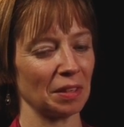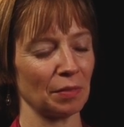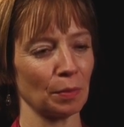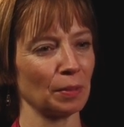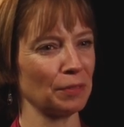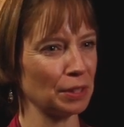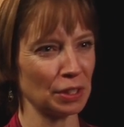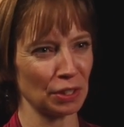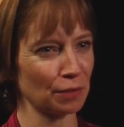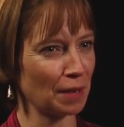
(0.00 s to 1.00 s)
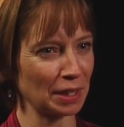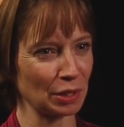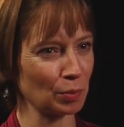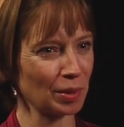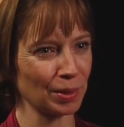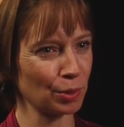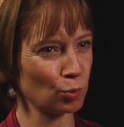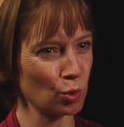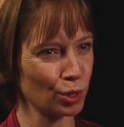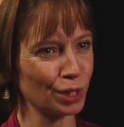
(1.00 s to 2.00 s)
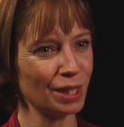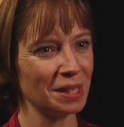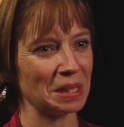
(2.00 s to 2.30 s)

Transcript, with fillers: kind of oblivious to the fact that we were at war.